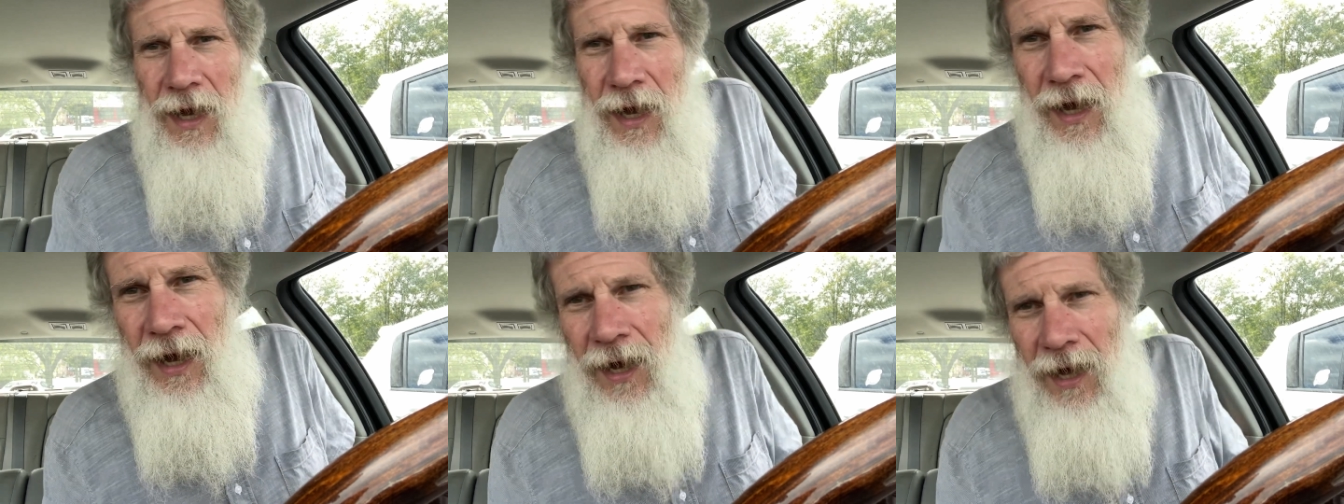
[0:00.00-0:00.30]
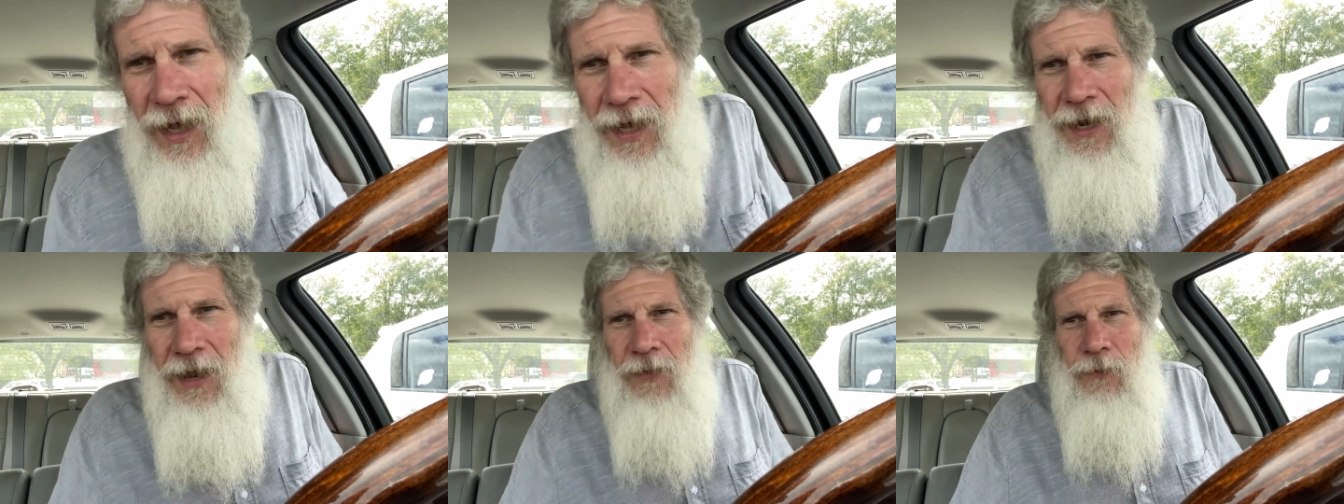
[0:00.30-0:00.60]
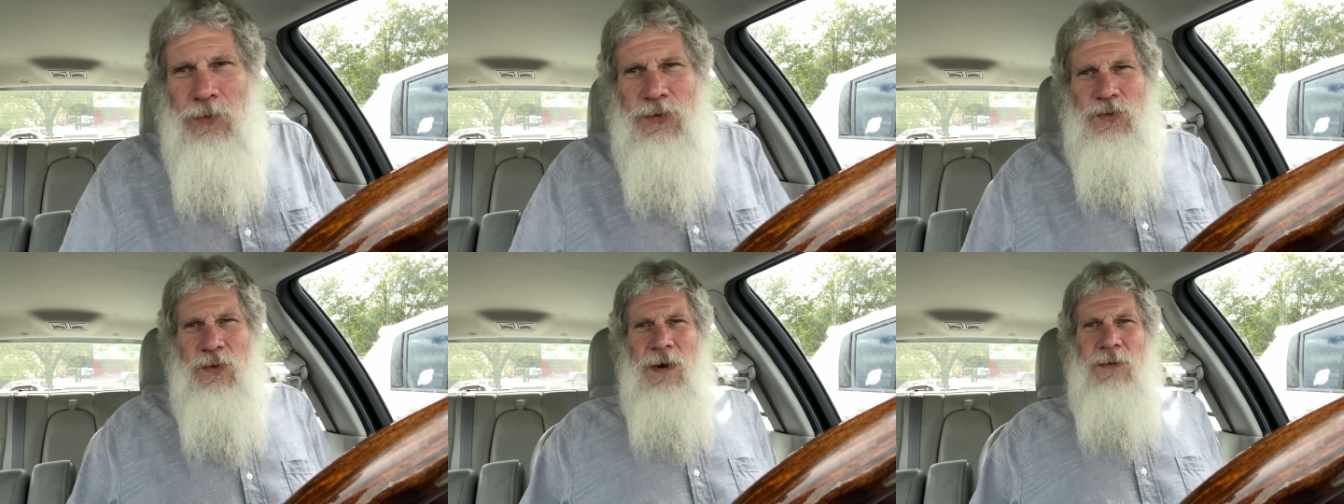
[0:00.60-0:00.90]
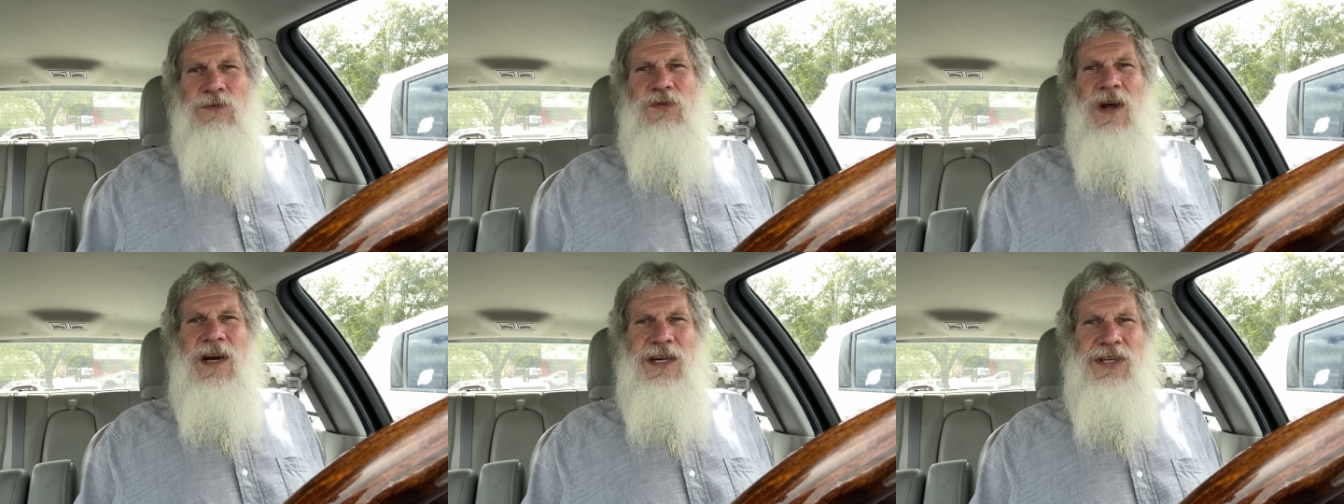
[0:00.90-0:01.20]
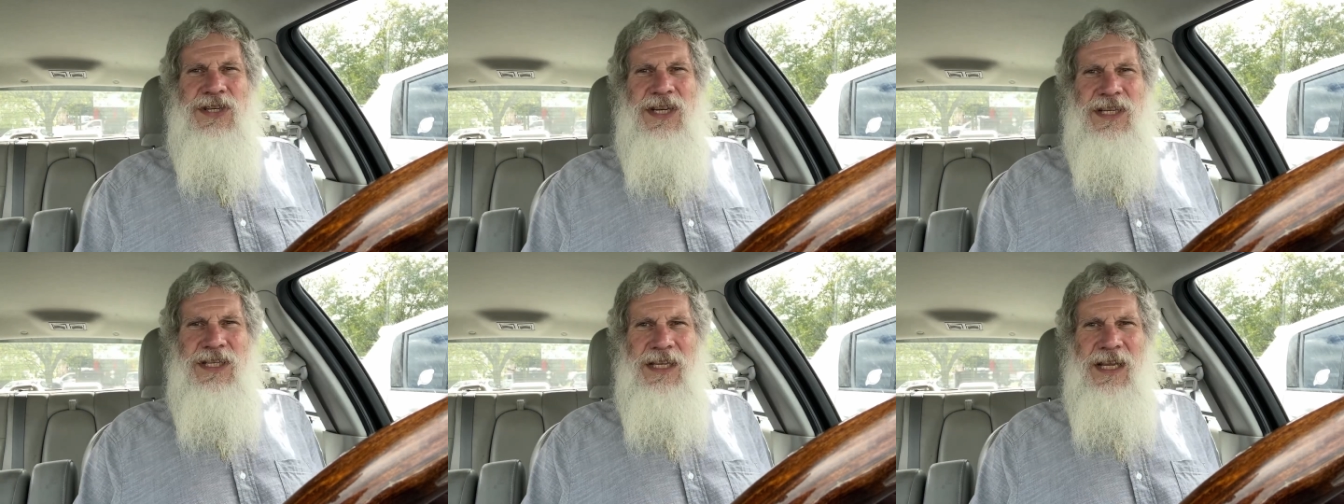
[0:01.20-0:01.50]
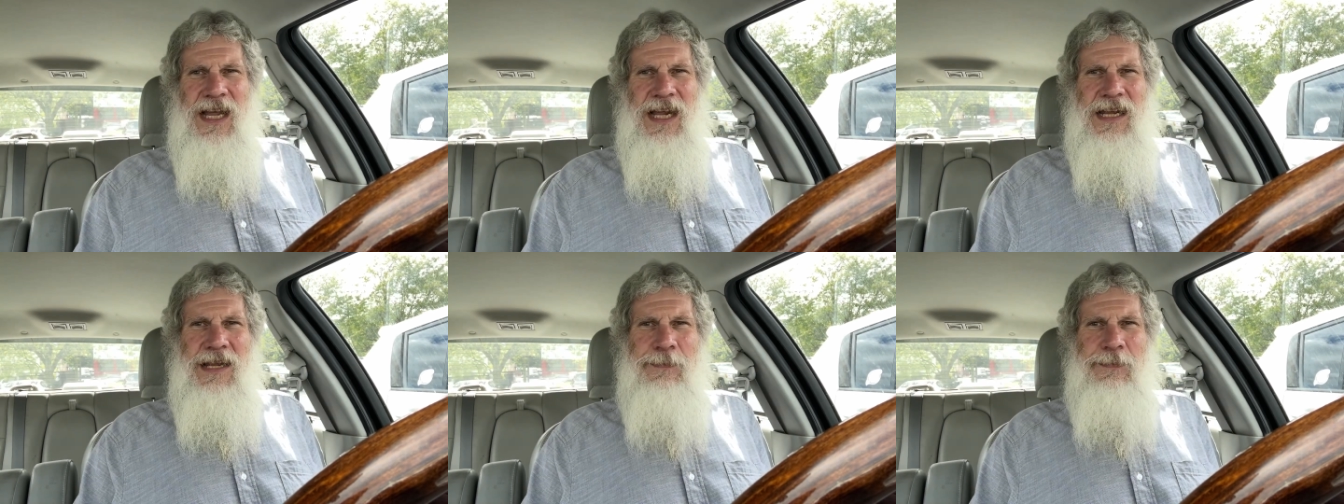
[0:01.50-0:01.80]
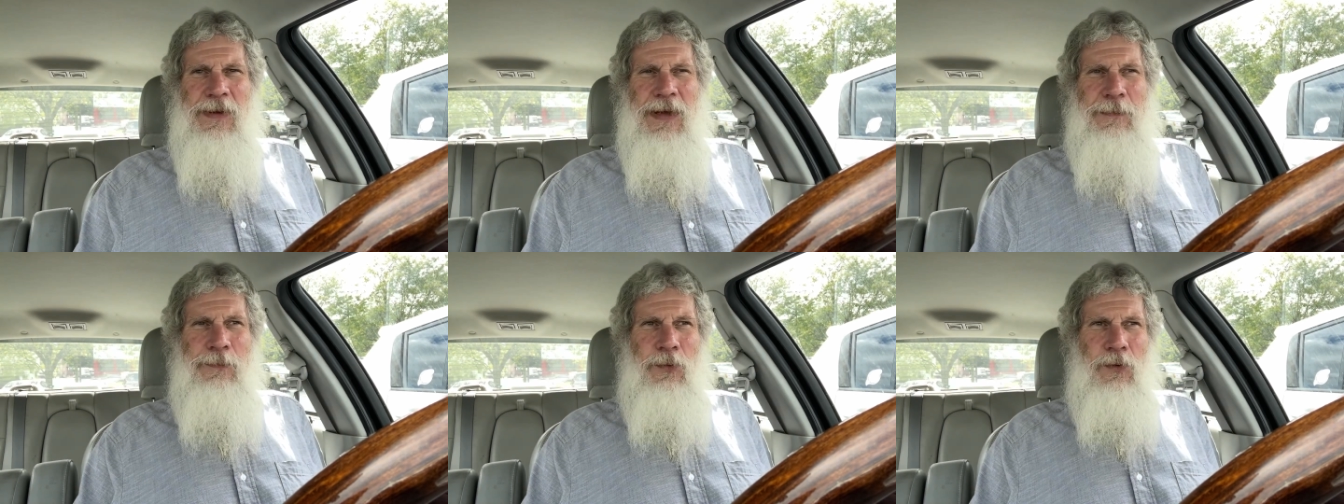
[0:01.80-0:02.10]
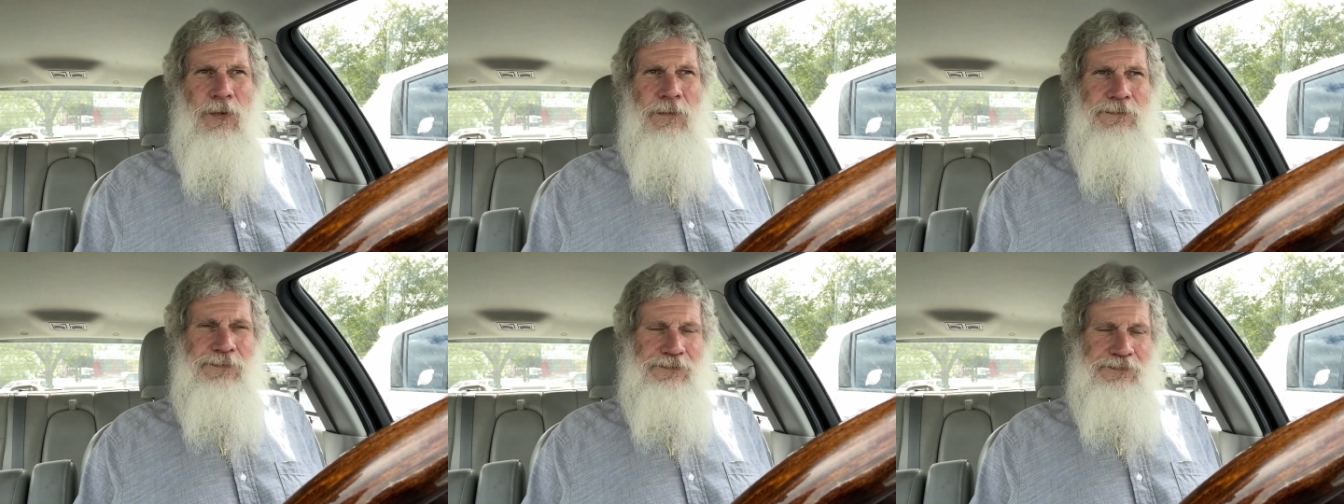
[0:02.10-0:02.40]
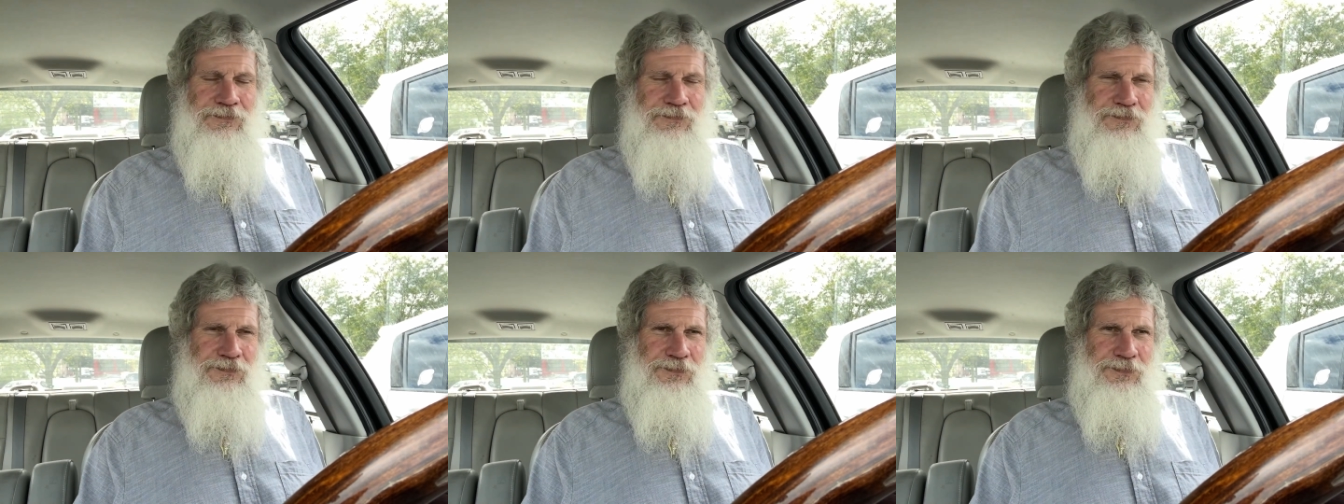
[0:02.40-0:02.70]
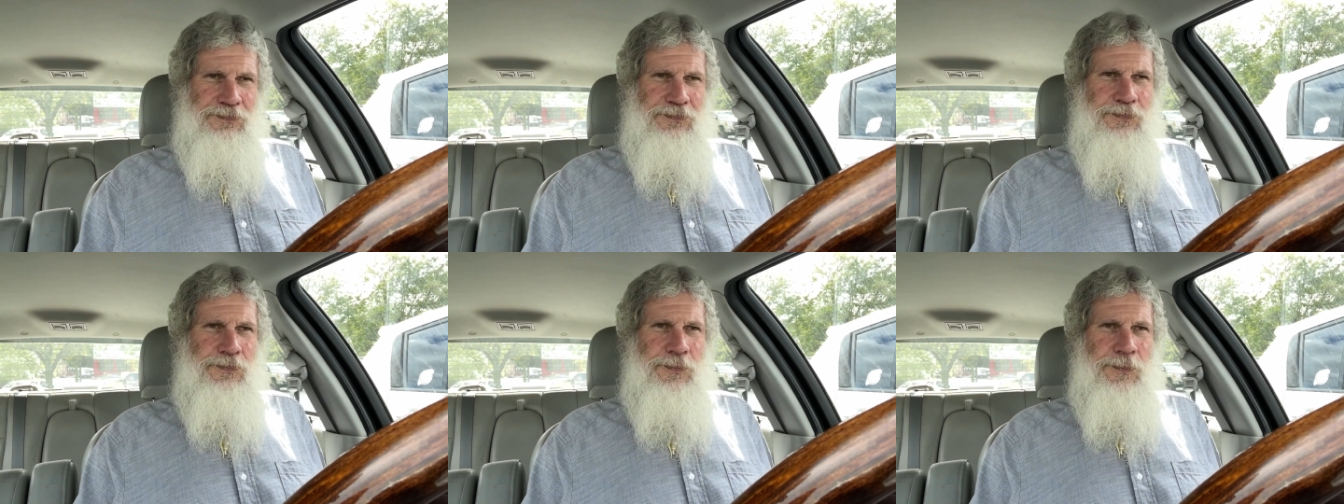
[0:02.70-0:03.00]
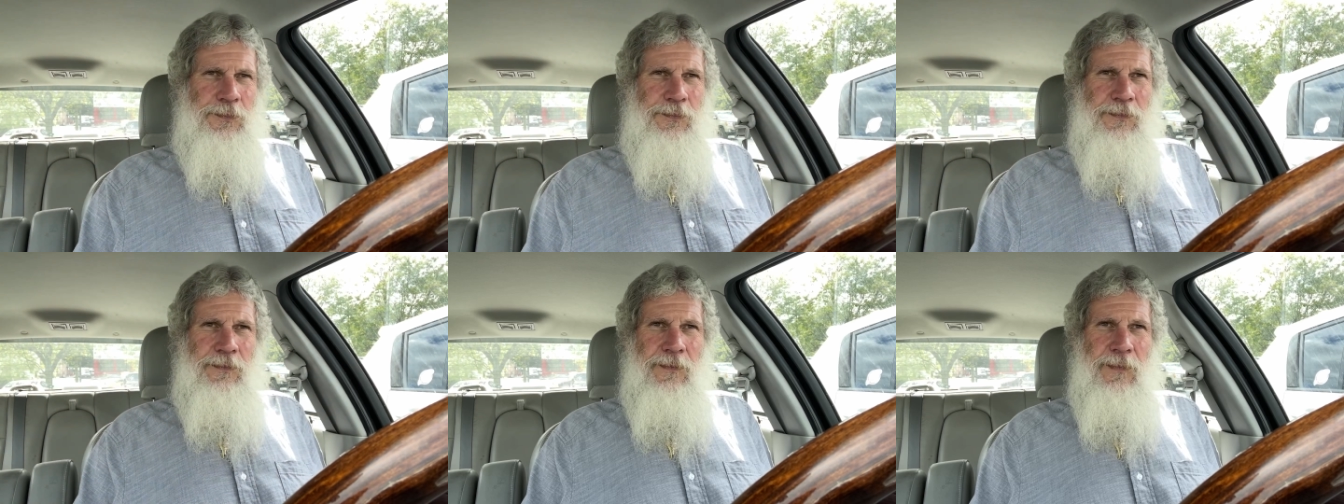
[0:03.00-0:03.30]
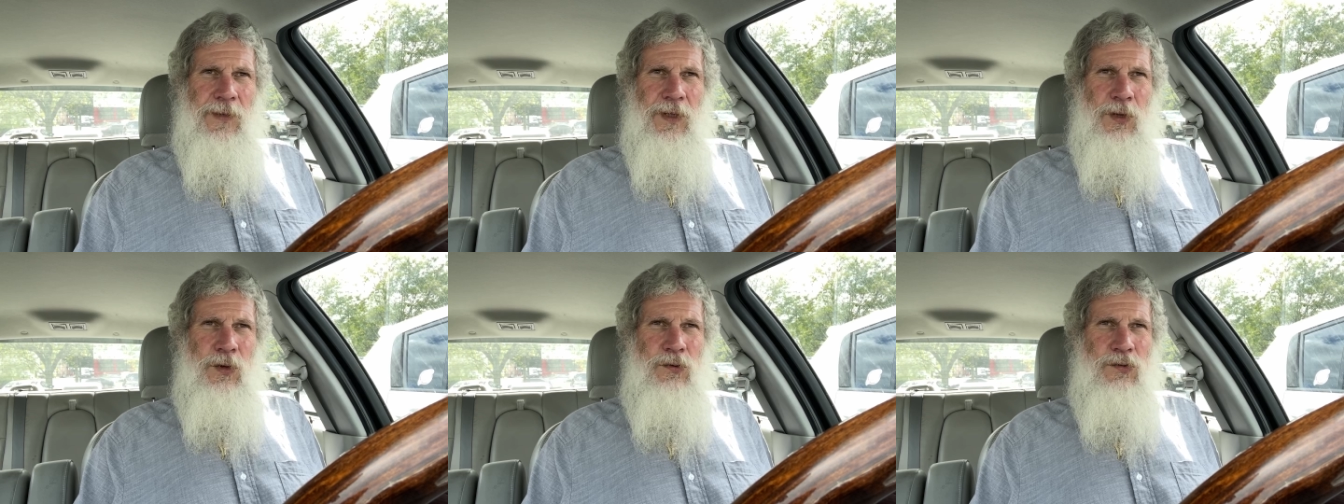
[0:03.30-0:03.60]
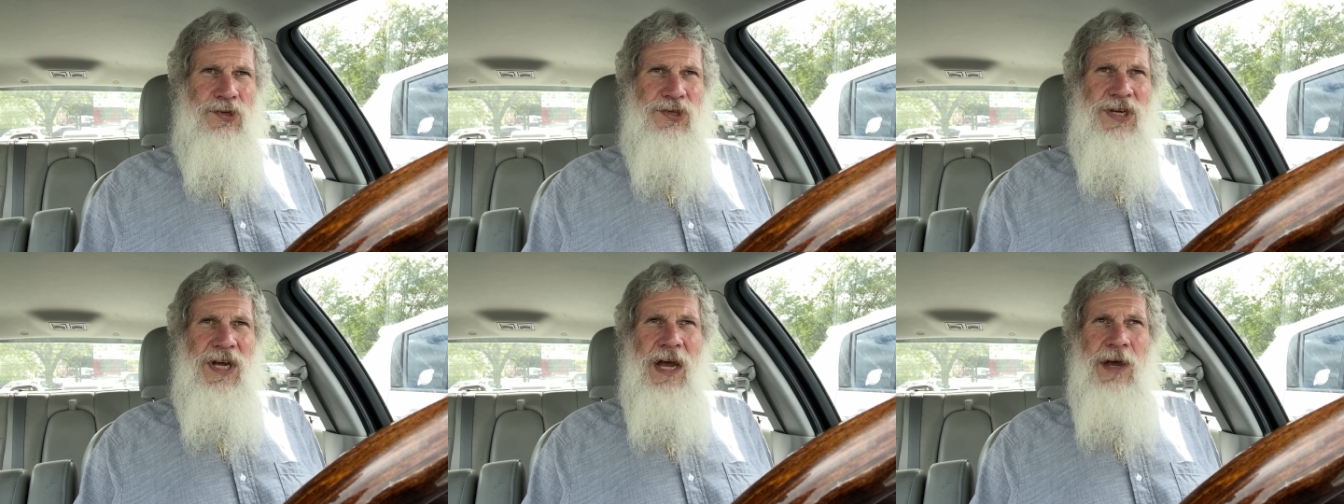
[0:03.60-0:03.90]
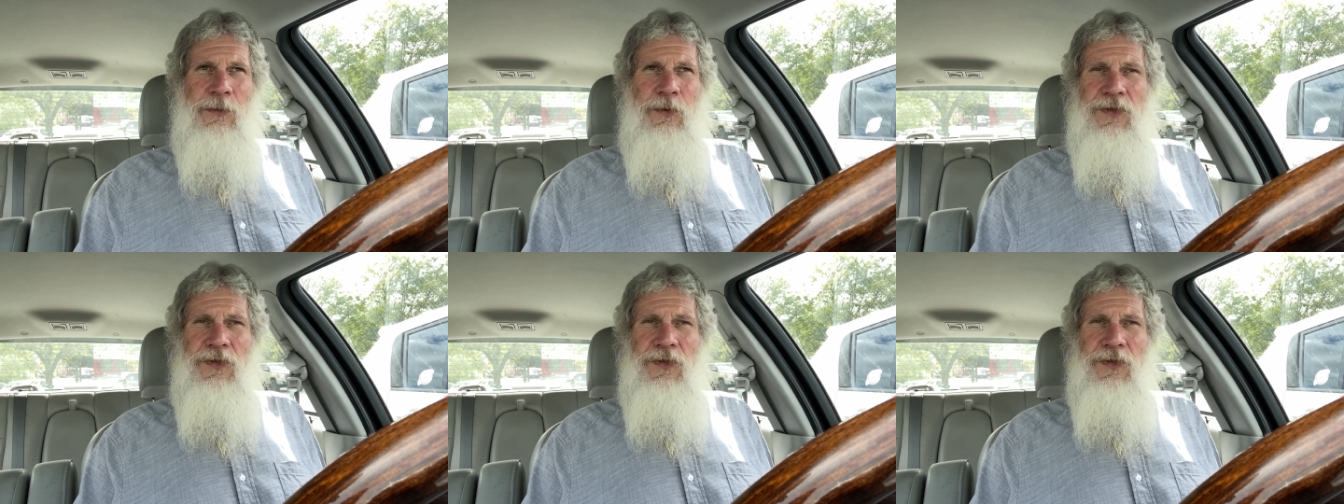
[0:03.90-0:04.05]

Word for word: Uh, in other words, what I'm trying to say is a lot of the people who say,